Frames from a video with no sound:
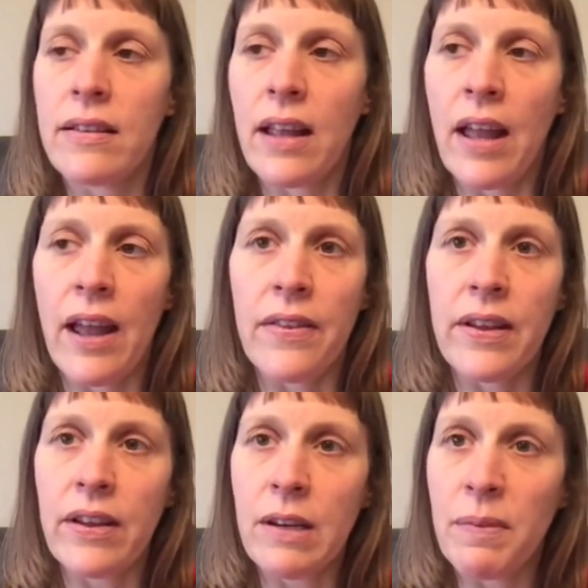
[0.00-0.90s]
they're
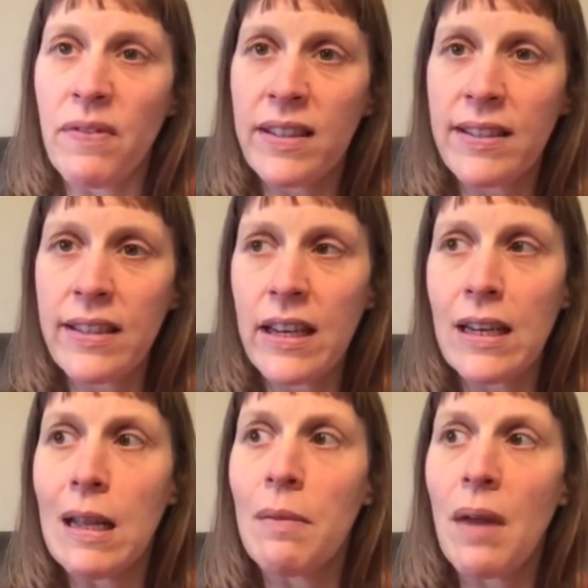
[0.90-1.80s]
going to be visiting
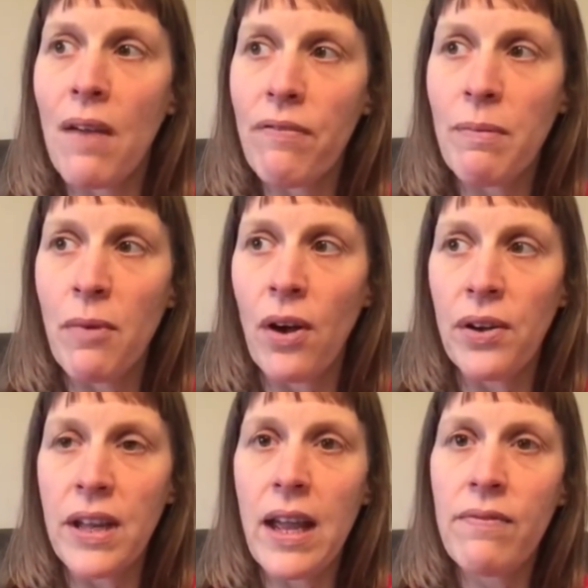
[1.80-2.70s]
him every
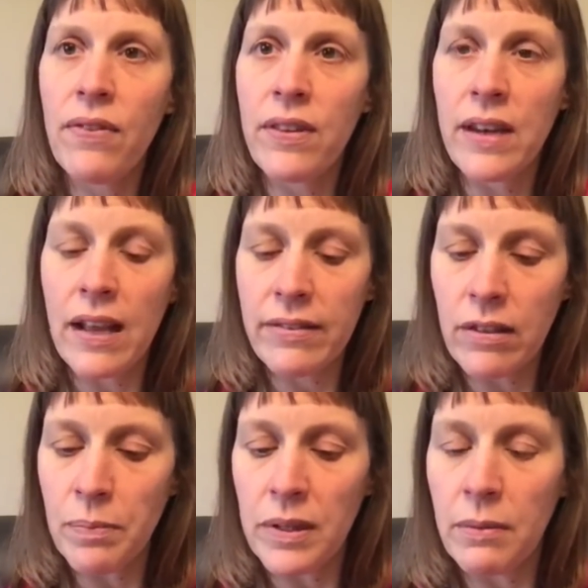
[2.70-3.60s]
morning for the next
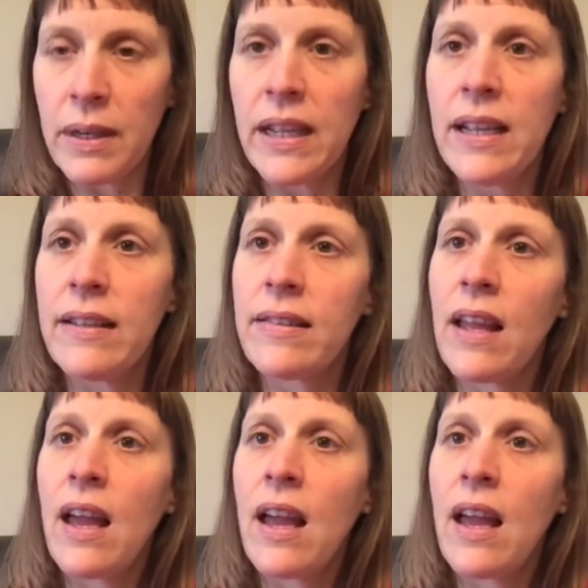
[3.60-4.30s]
couple of weeks,